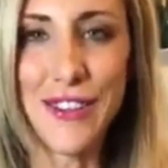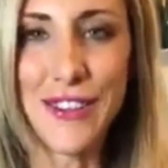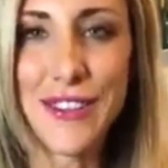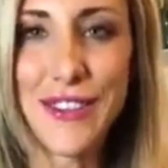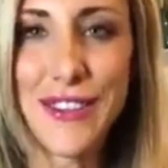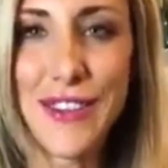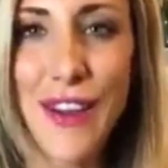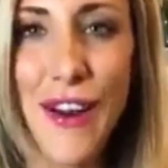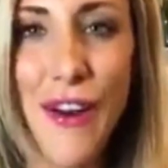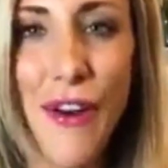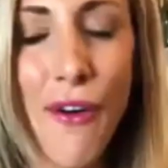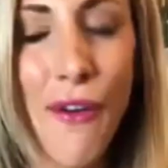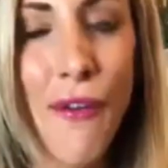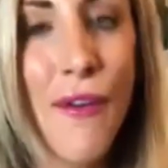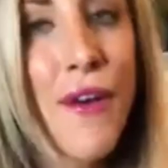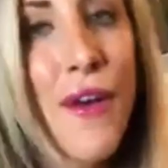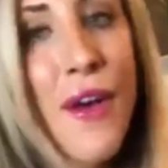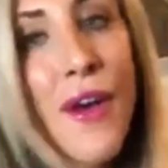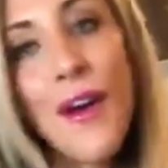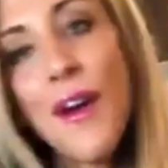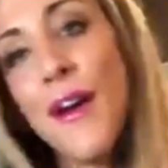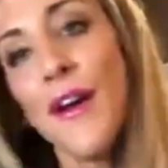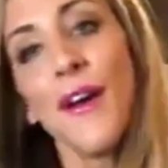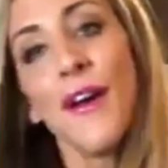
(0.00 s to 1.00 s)
So
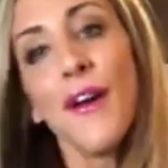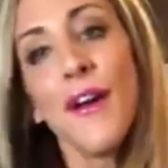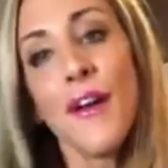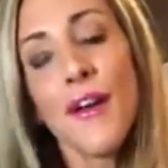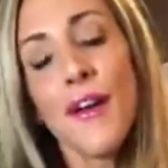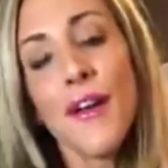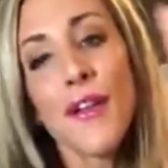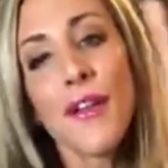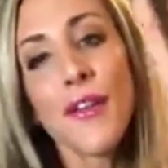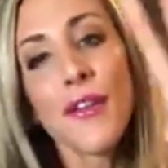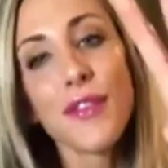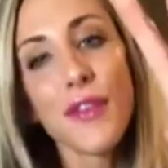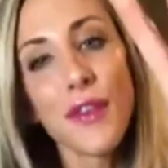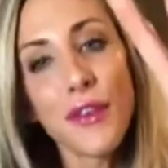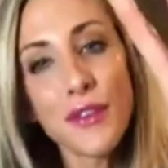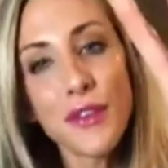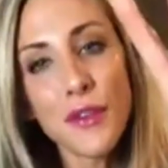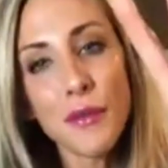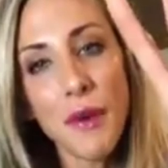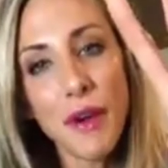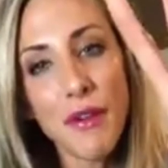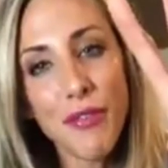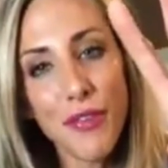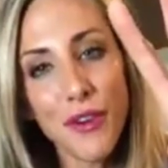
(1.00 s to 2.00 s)
those are
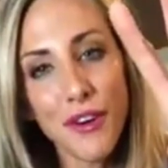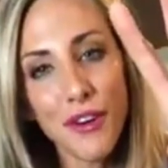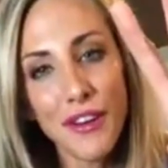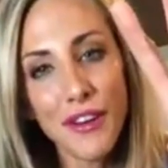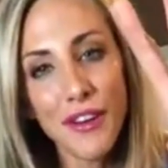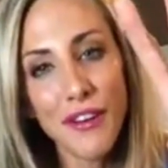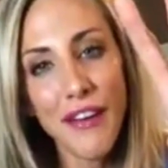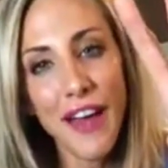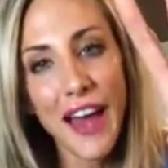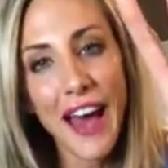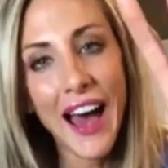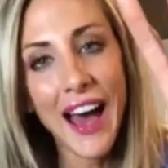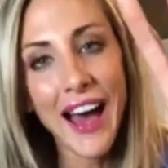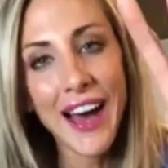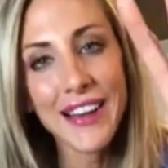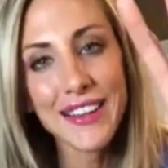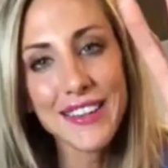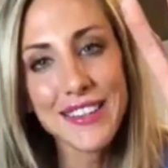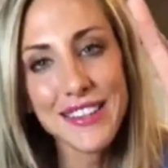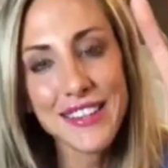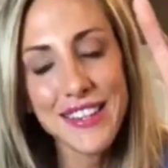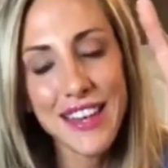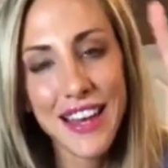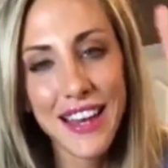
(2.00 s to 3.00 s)
my 4 little
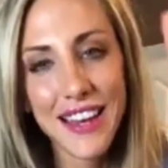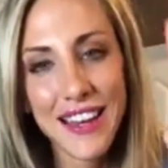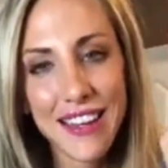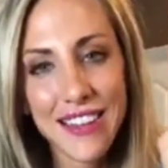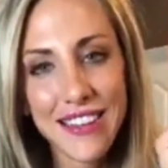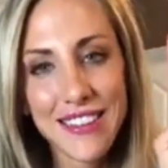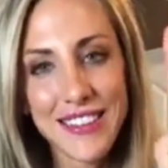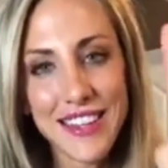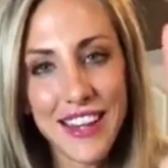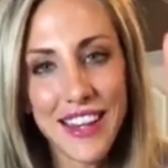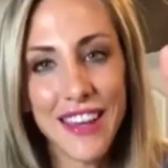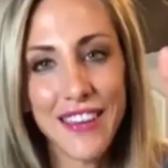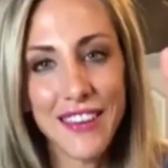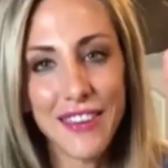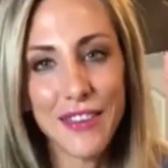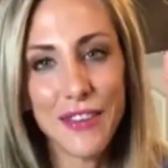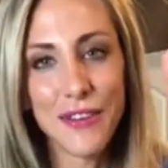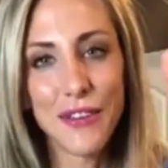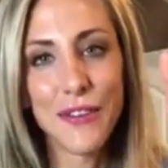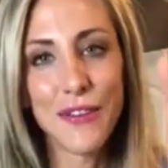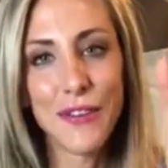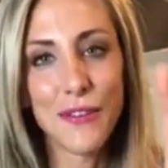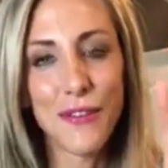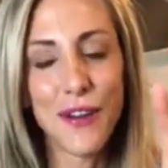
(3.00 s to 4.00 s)
hacks to get
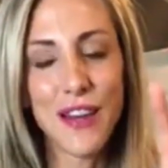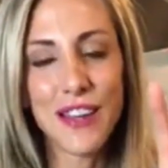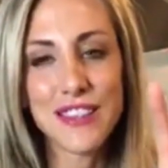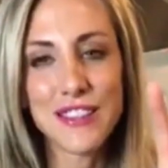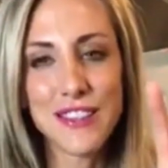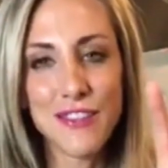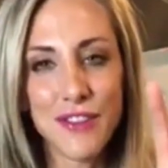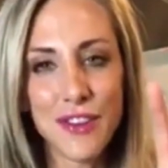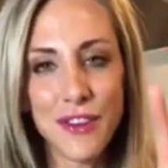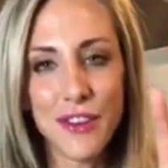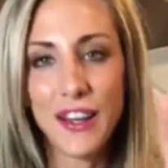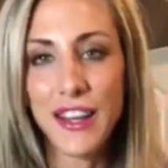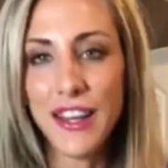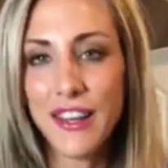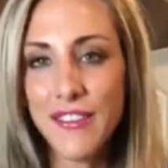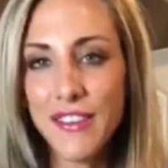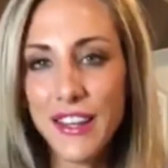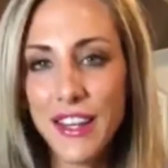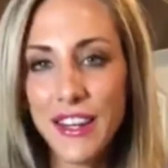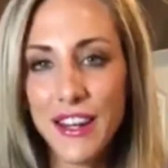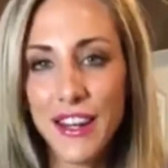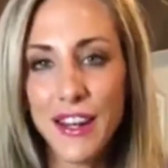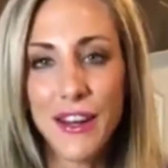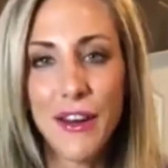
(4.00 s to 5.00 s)
through the rest of your
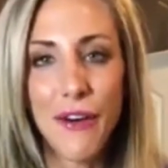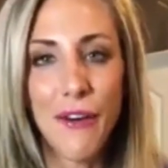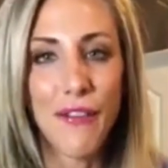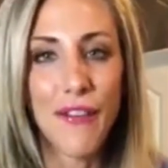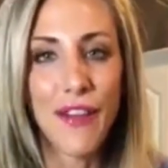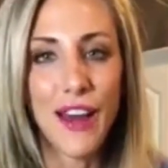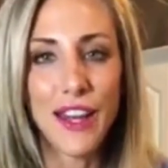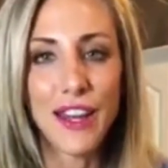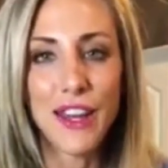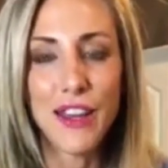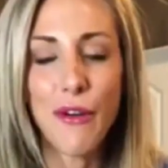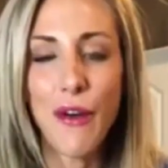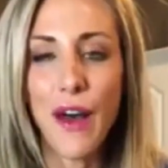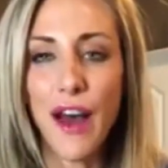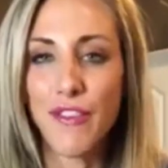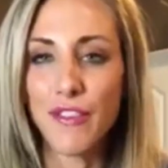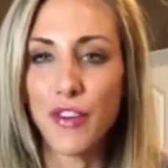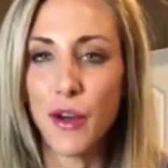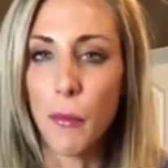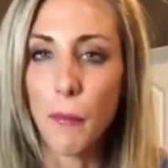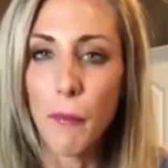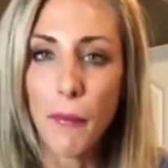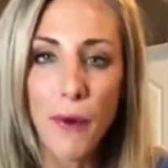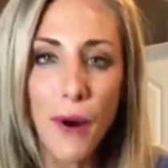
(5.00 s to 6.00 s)
evening. I know a lot of you have
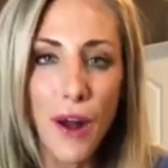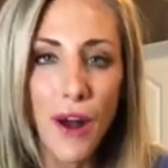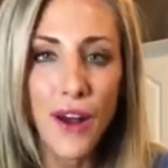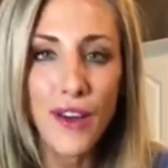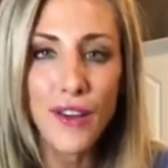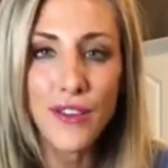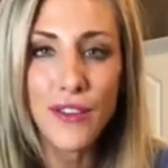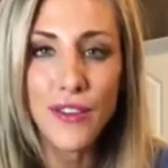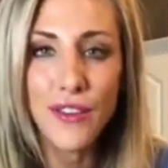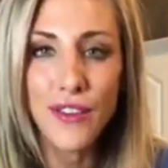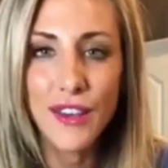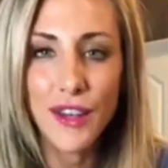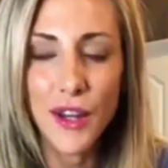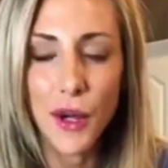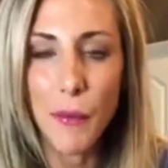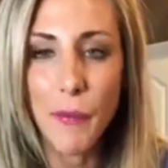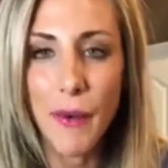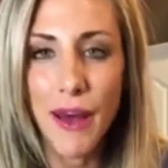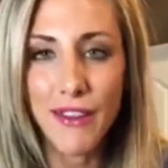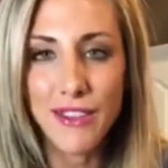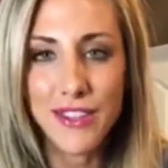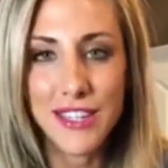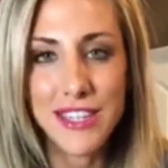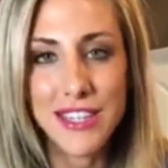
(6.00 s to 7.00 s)
your broth you're
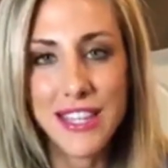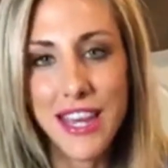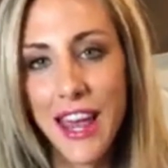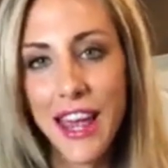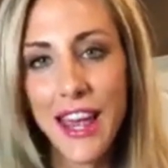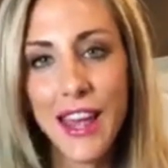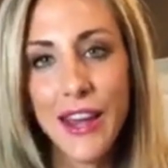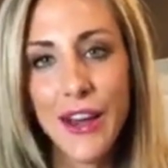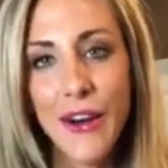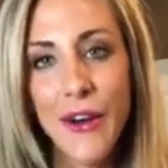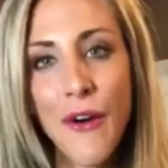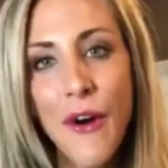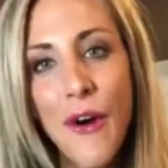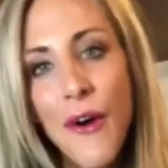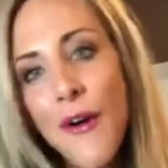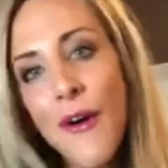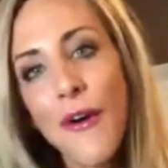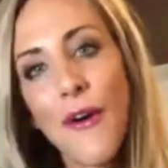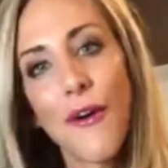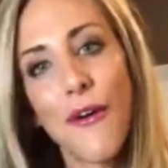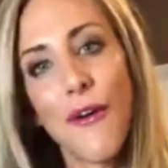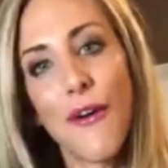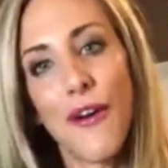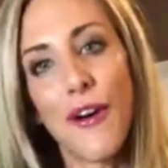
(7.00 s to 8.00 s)
about to take,
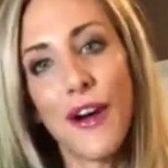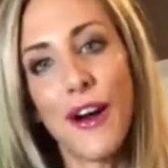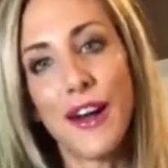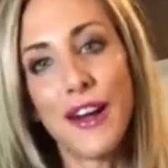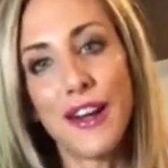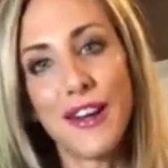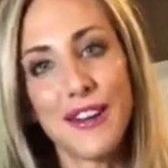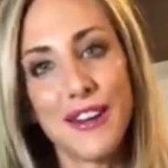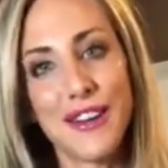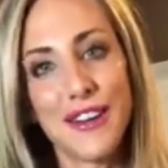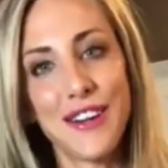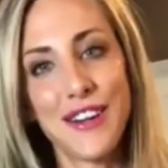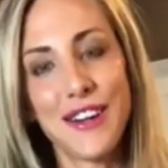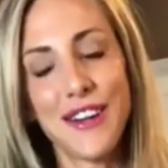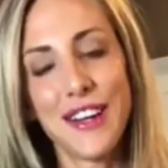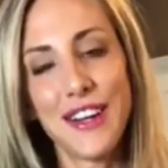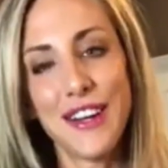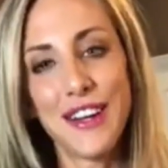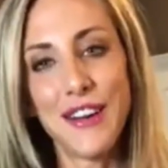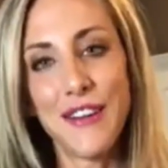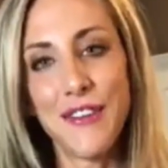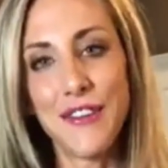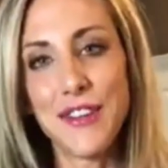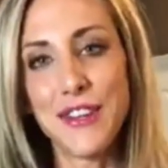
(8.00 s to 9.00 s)
or your
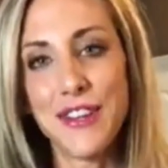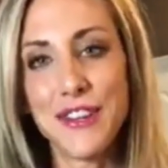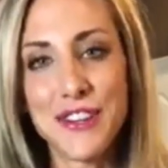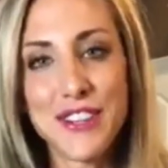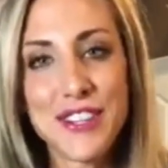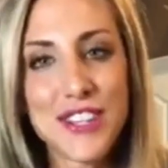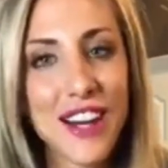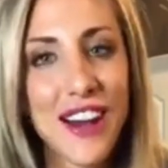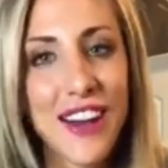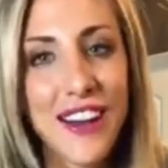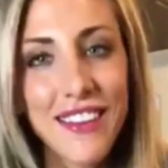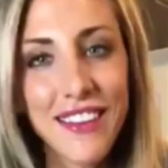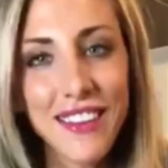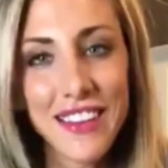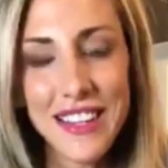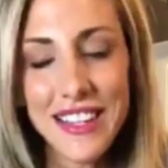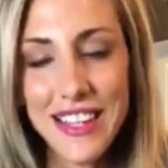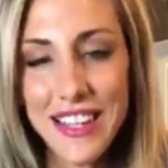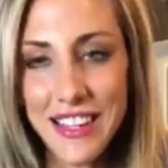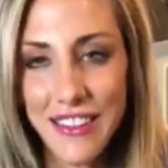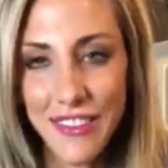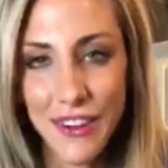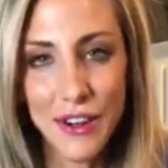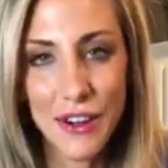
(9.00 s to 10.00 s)
chocolate
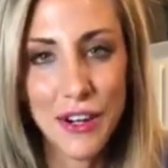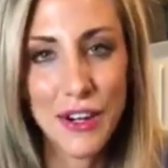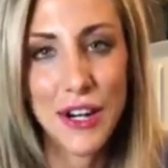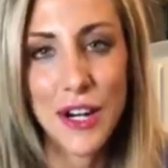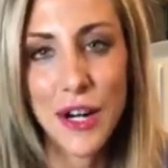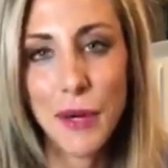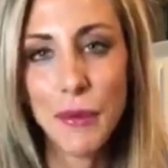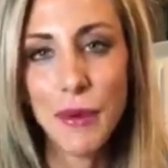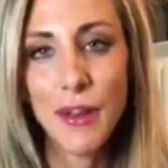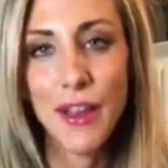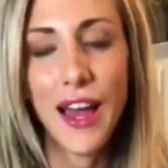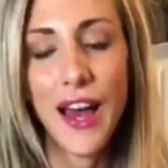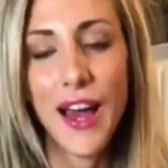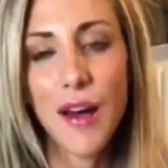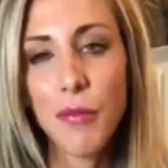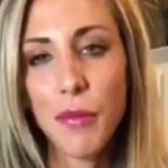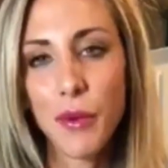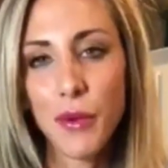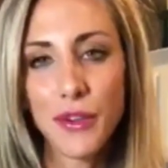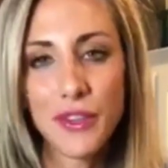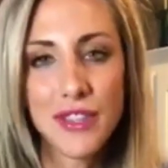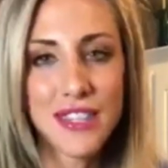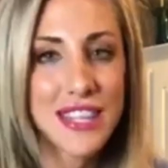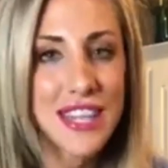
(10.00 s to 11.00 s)
or caramel
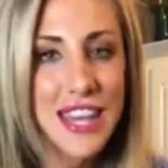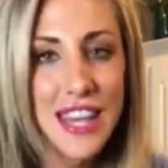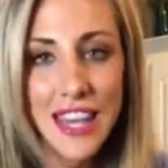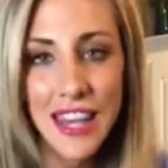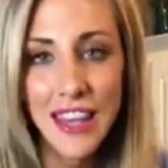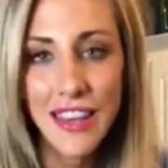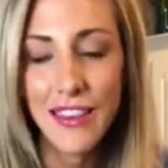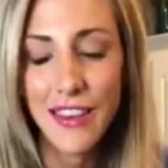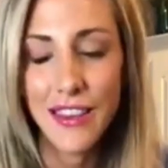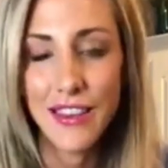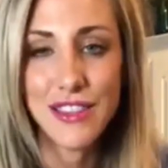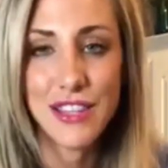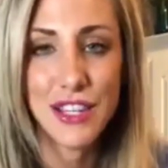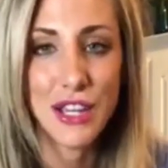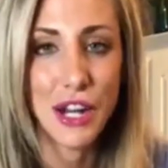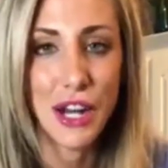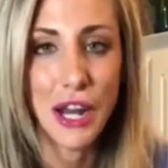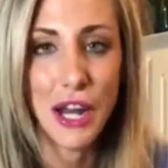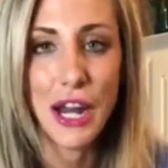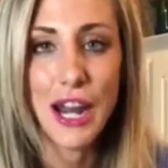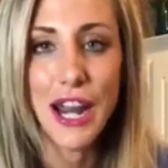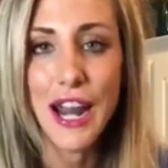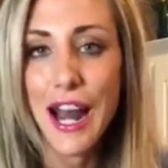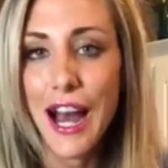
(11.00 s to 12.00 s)
apple tea that's
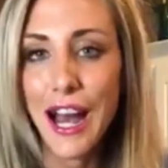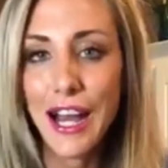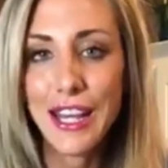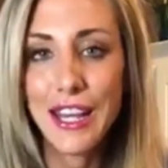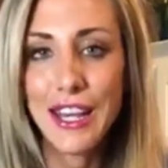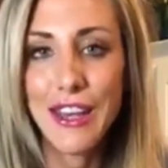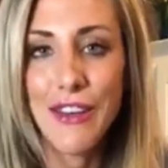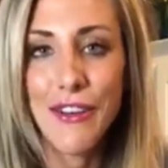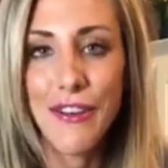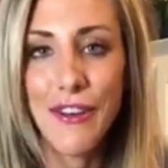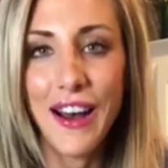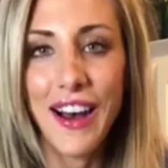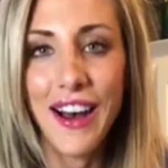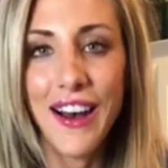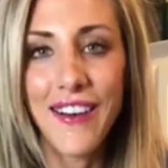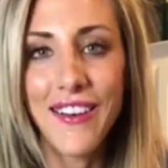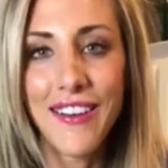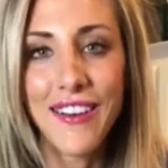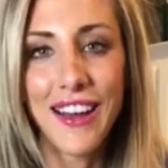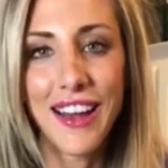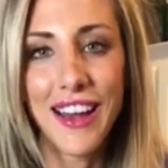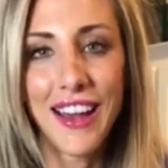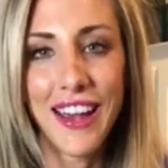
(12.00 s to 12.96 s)
gonna knock you out.